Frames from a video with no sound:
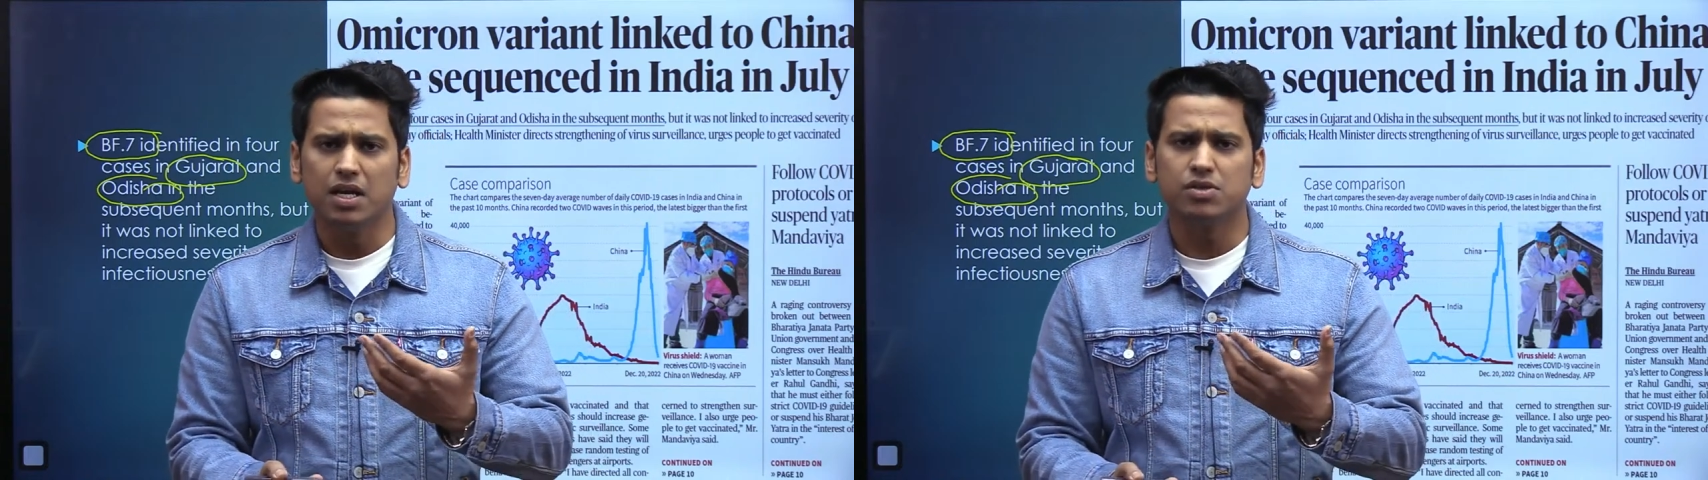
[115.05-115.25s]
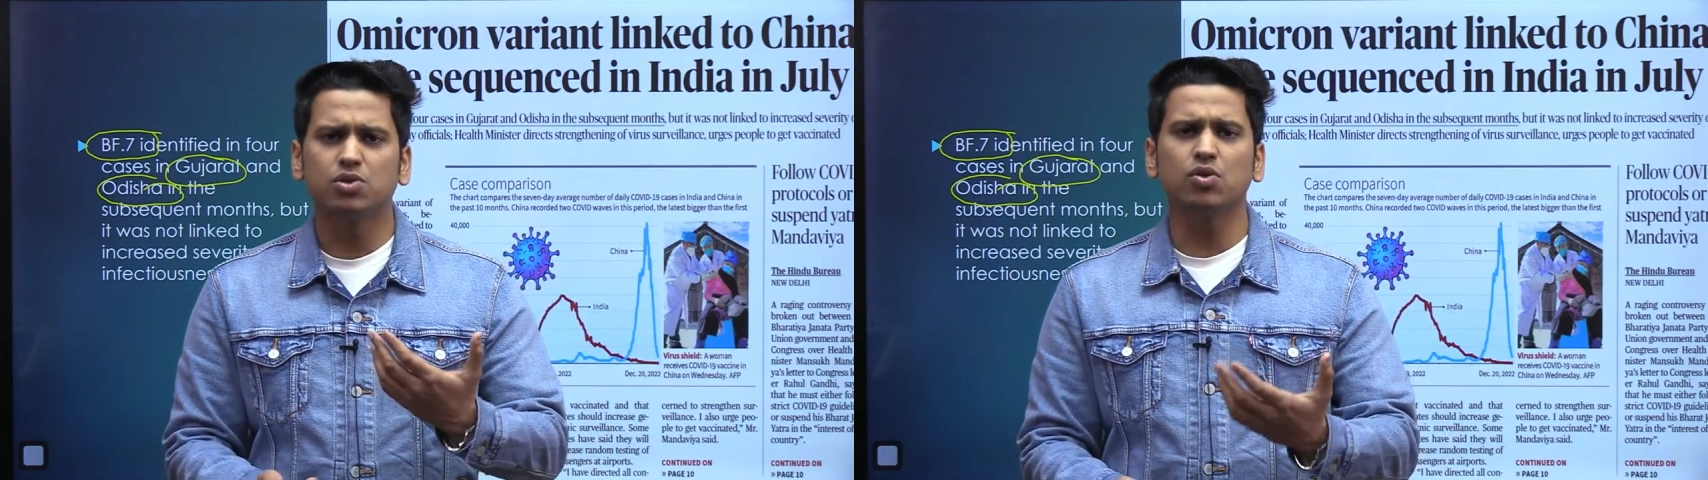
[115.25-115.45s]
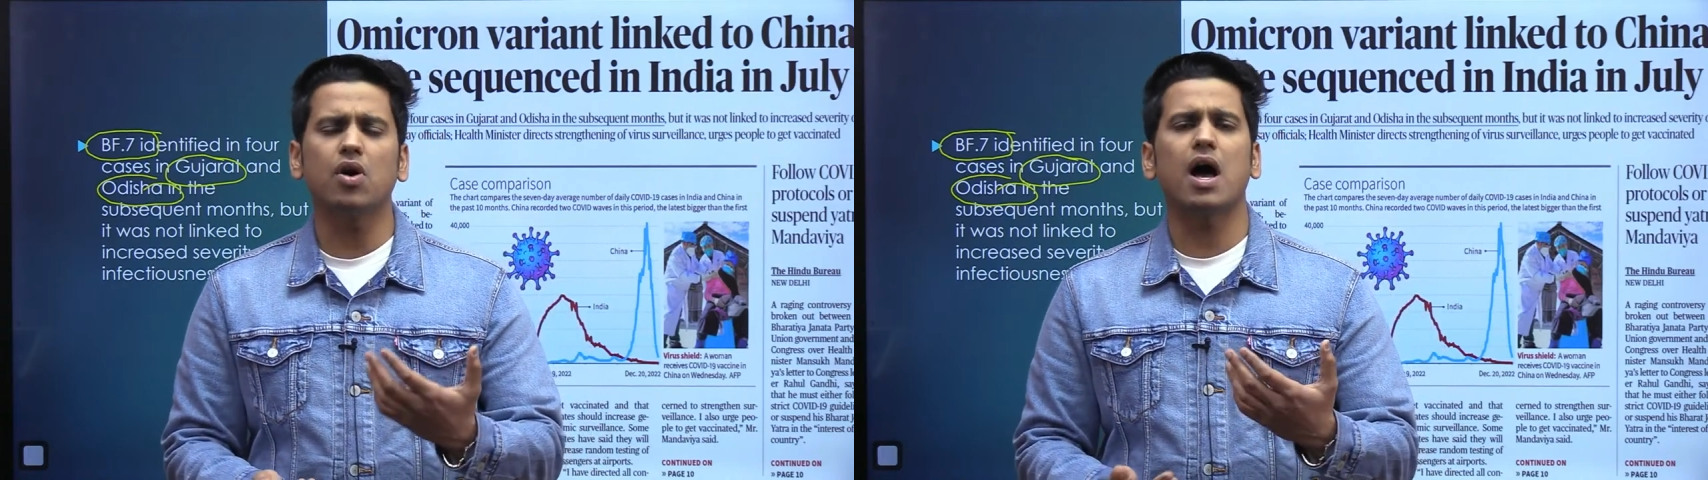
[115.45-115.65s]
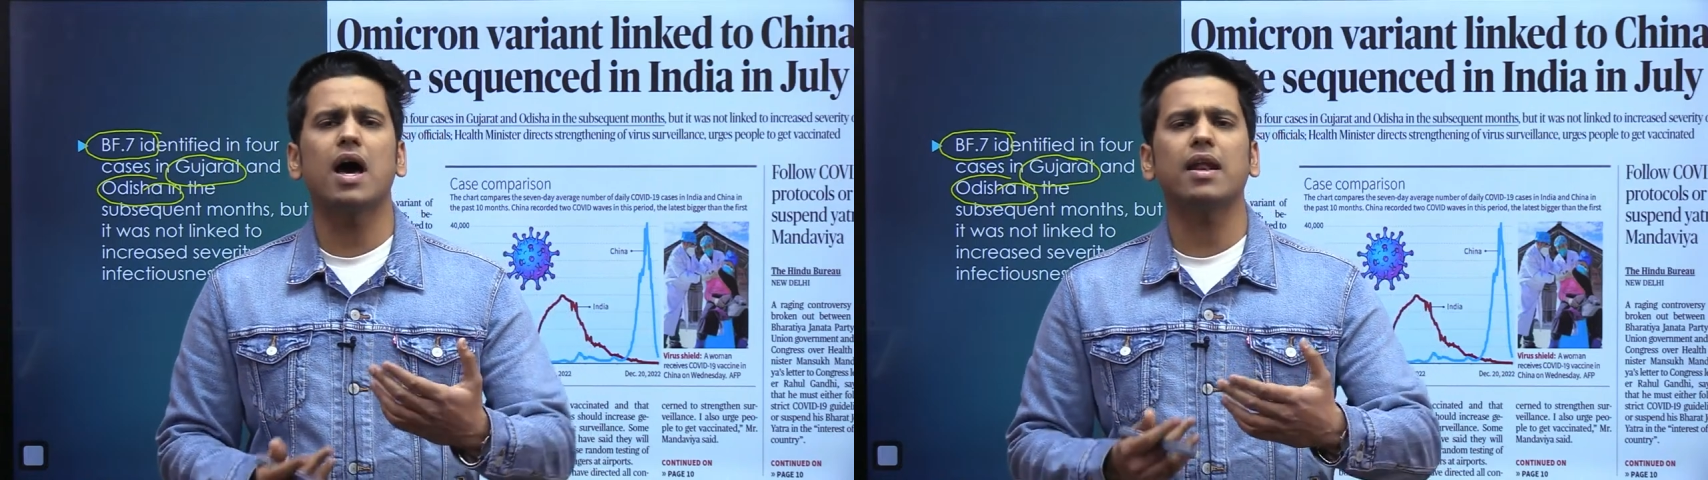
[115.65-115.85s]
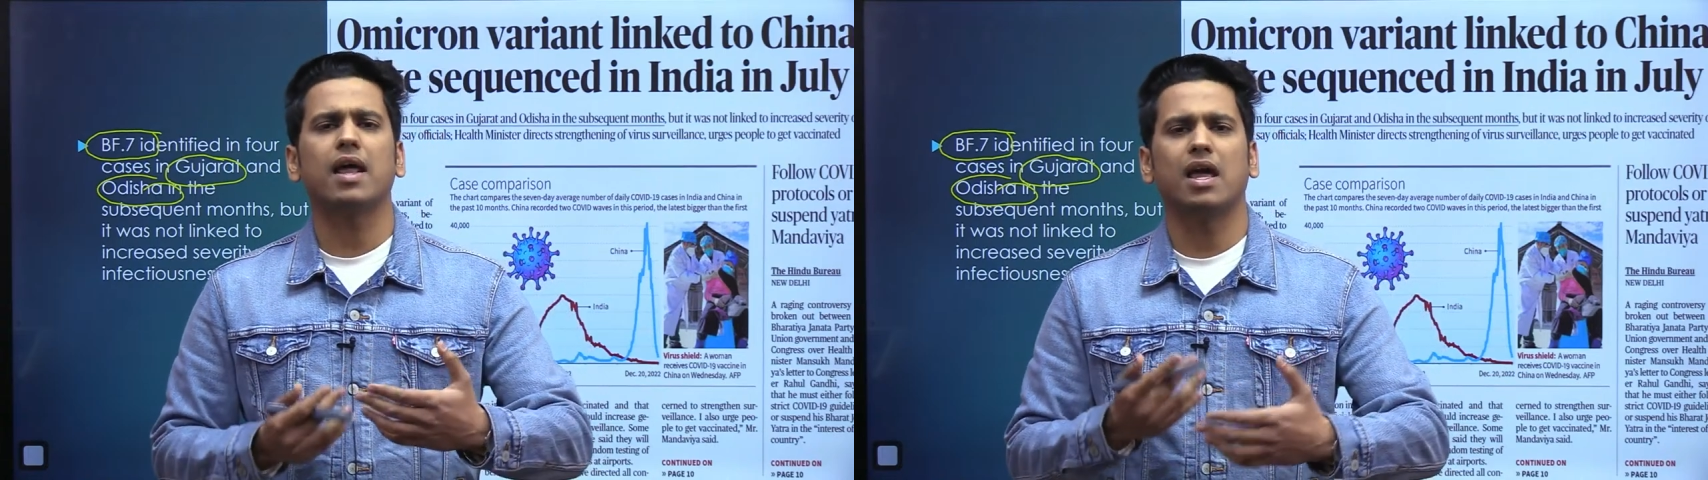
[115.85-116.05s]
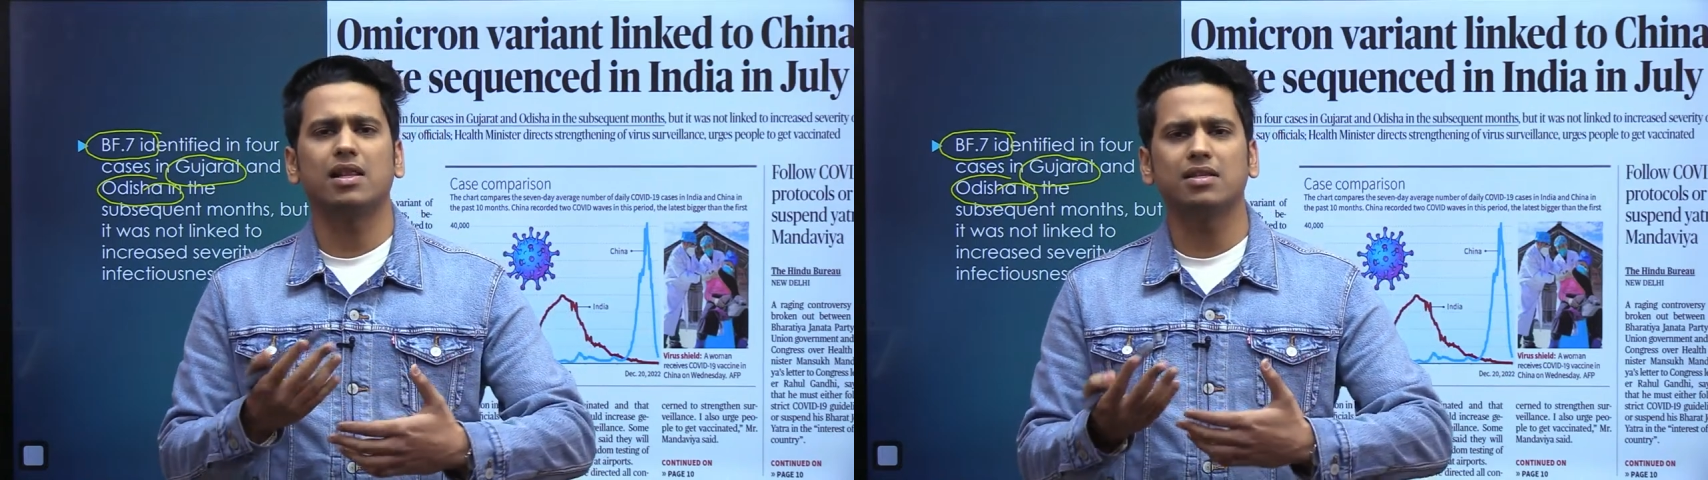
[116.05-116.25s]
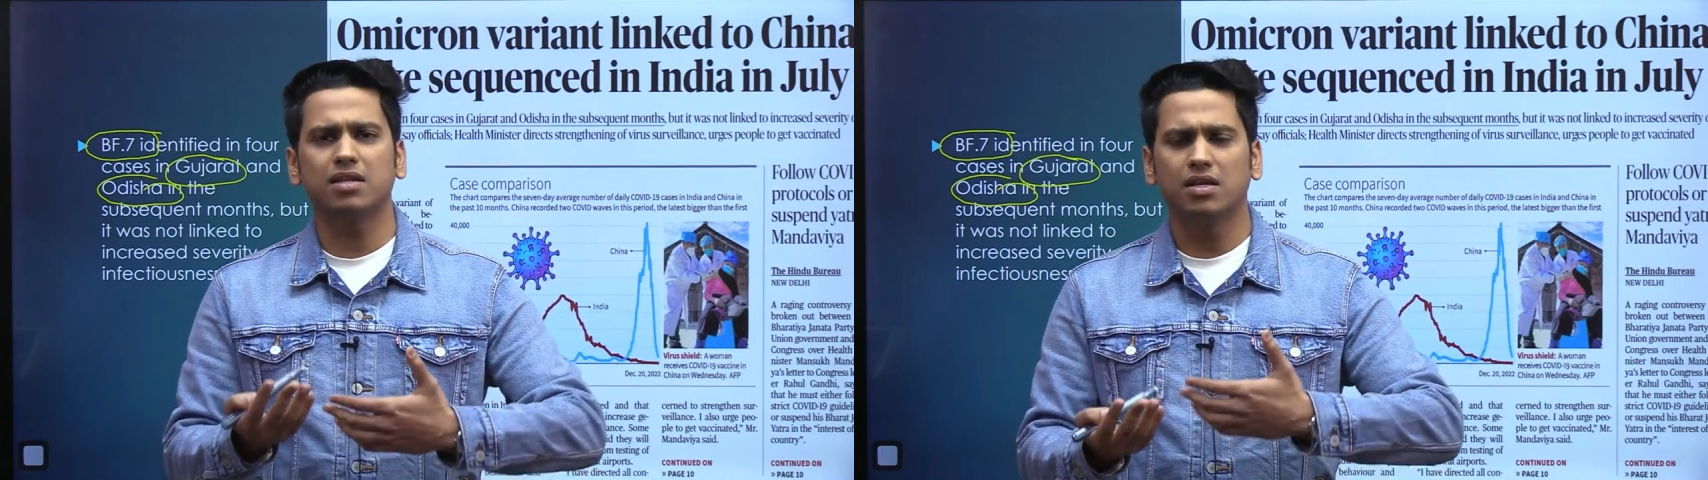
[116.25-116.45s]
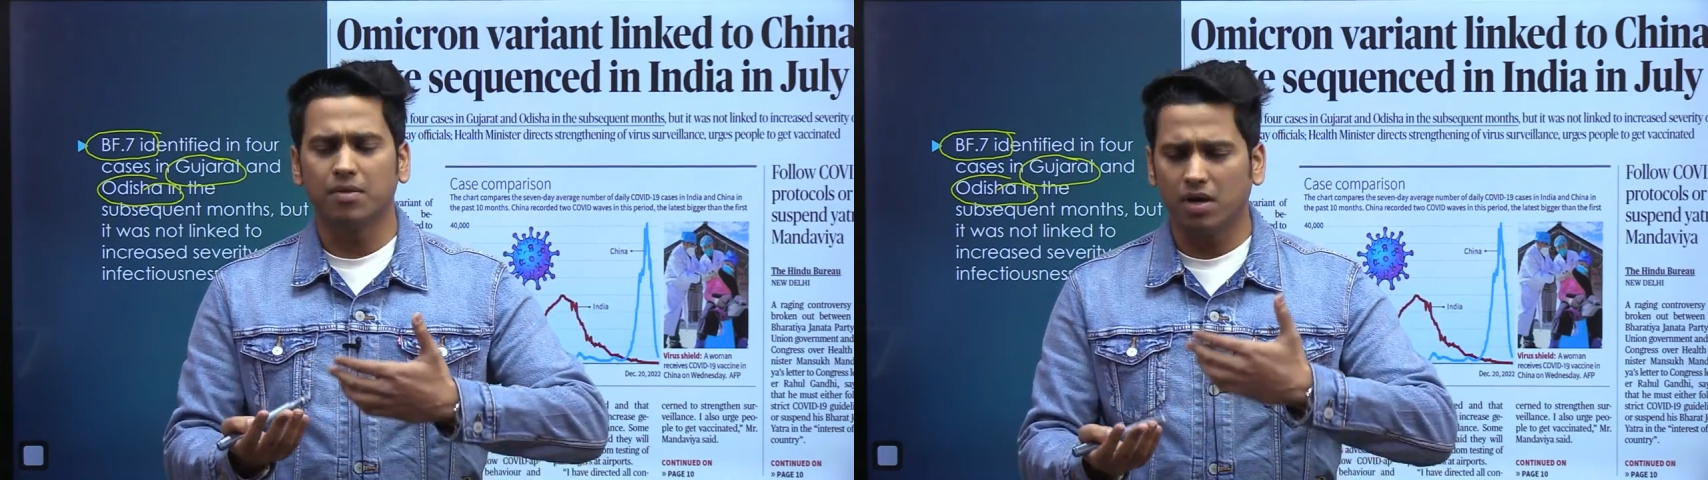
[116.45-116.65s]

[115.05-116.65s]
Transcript: so our health,